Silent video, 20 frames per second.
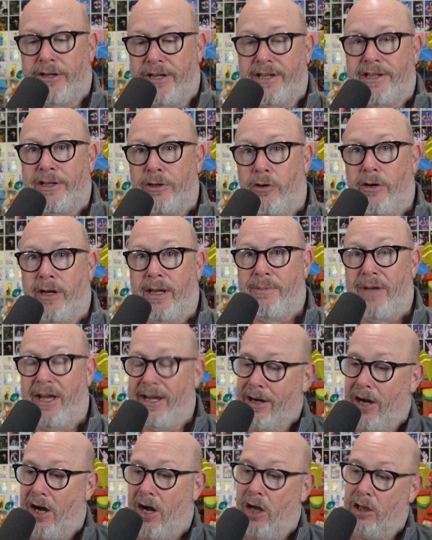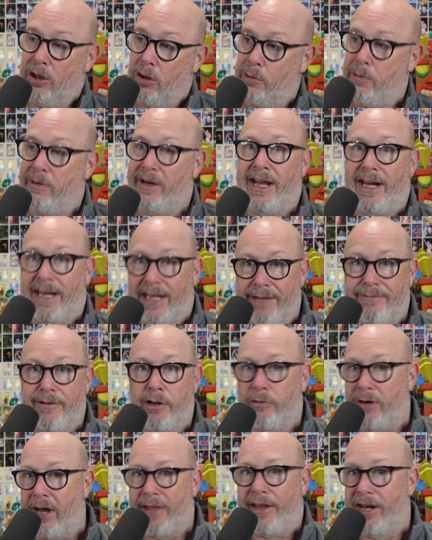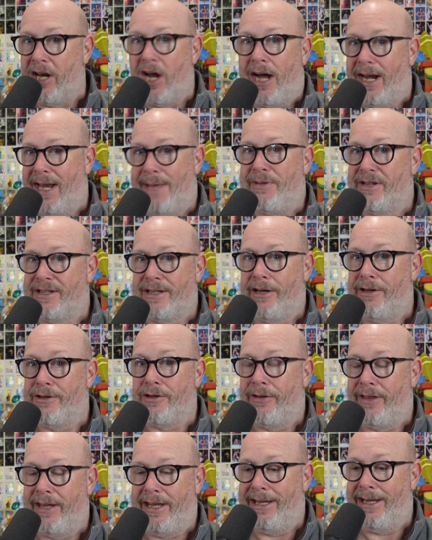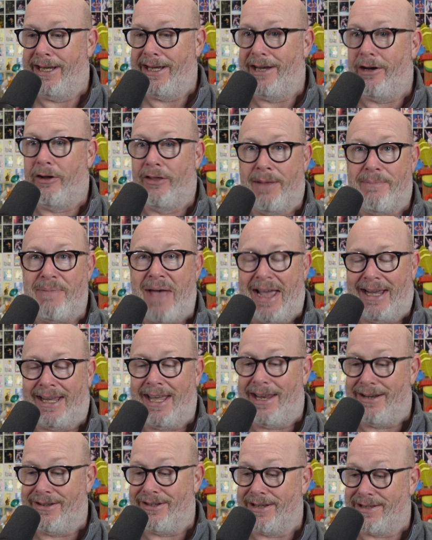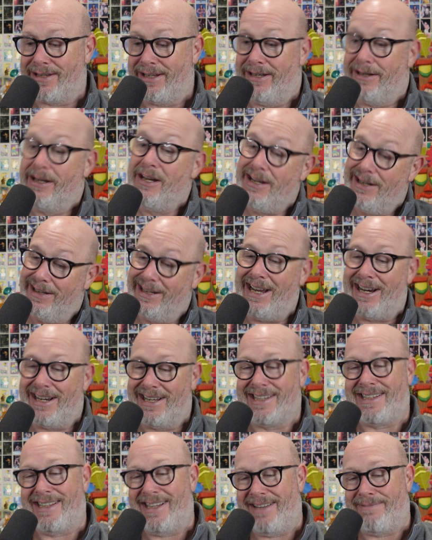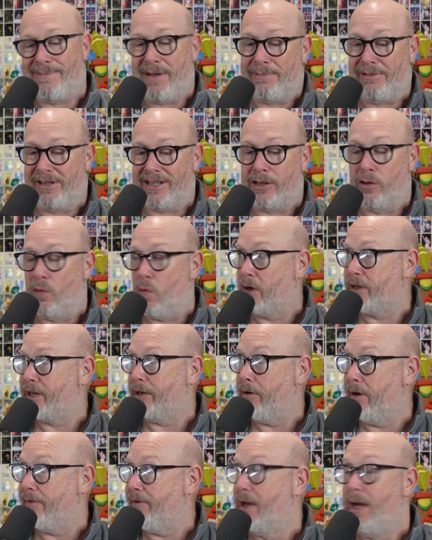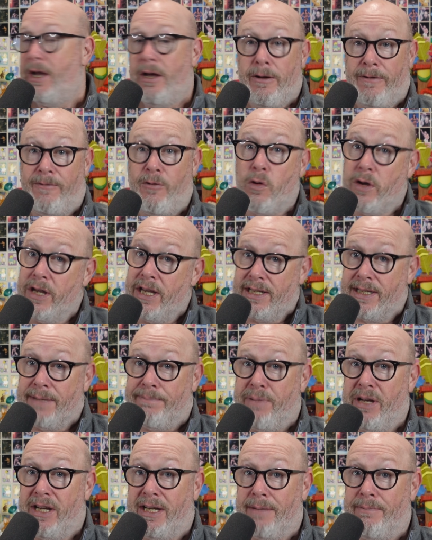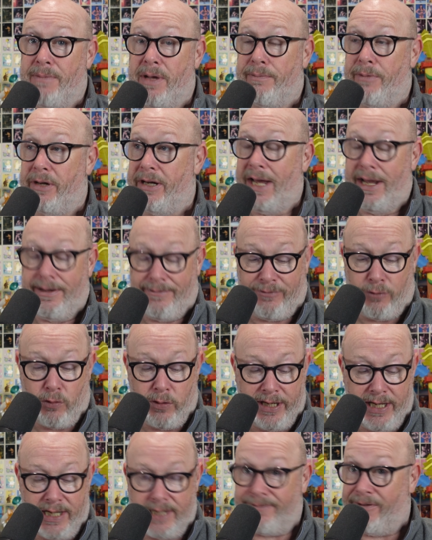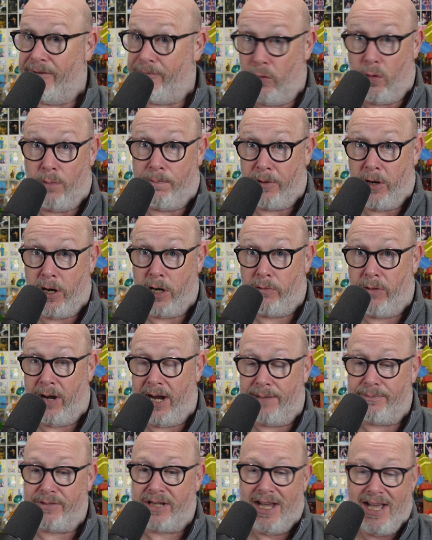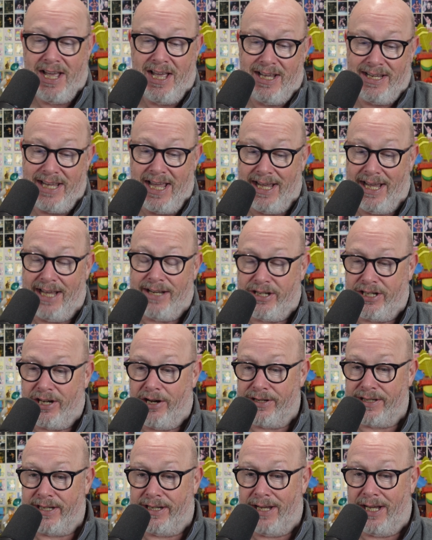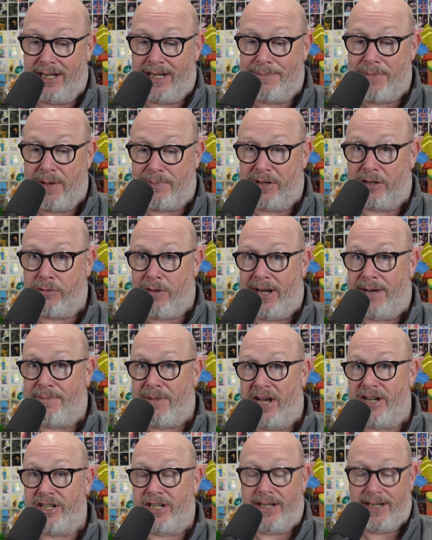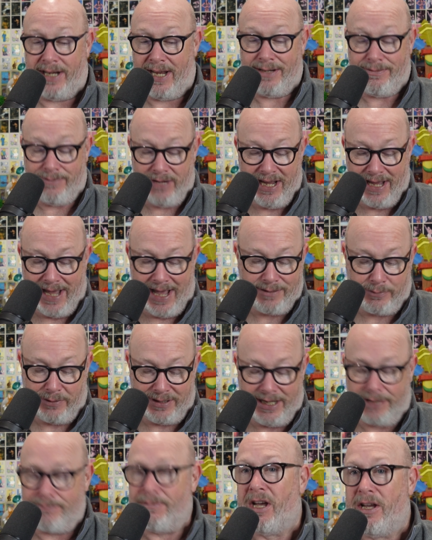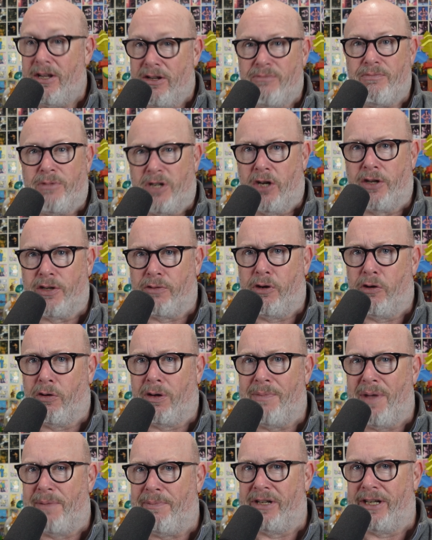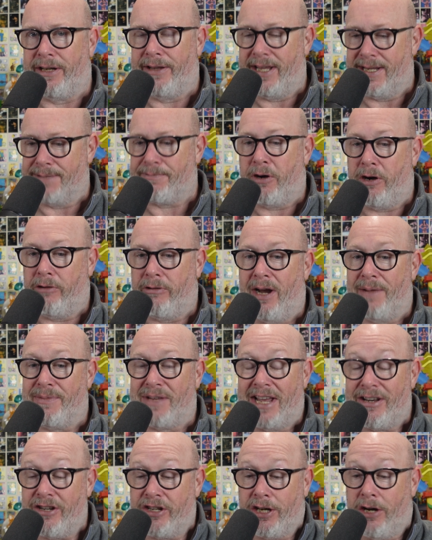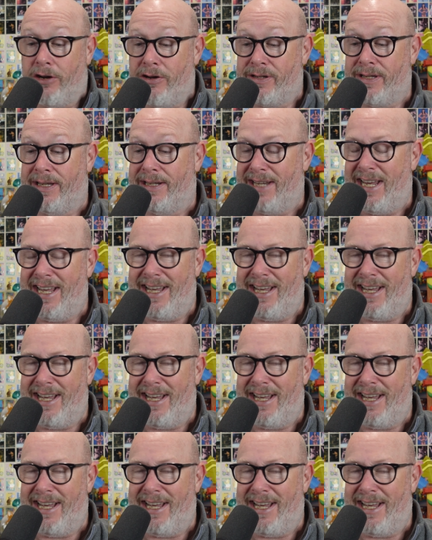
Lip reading: just talking about, oh, look, we're going to give you another 9 episodes on the back end just to, see if people are still watching over. 4 years is a big commitment, and 4 years for 4 programs. Yeah, it shows a commitment to animation, and as we said, shows a real commitment to these programs, and shows that,